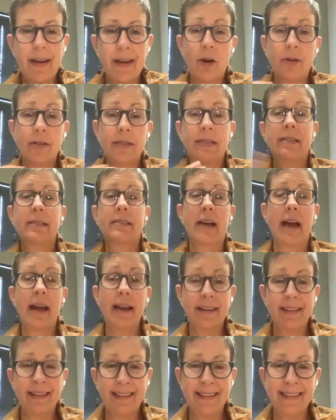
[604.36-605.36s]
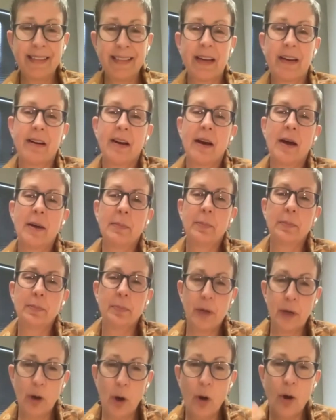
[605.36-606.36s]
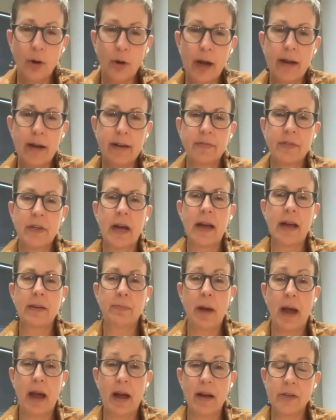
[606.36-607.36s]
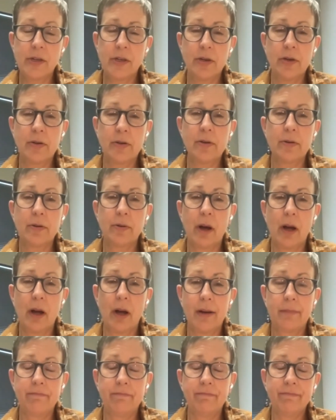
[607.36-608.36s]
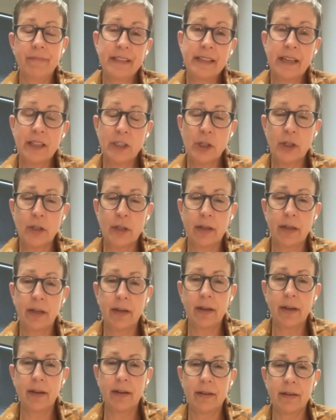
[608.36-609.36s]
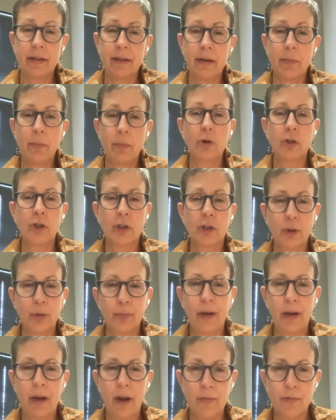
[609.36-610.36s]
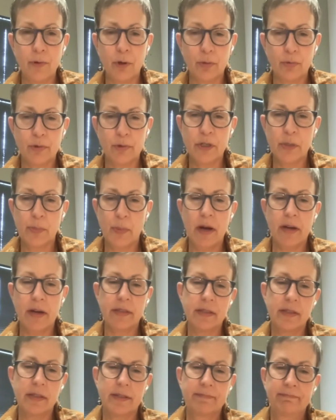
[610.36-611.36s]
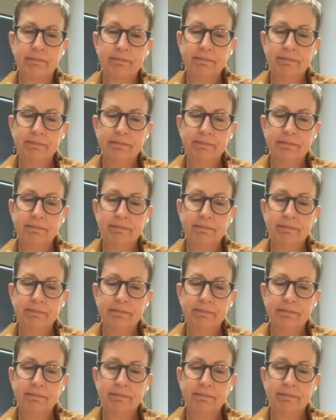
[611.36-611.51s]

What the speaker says: and on societies, but all kind of tied back to essentially an emotional behavioral response.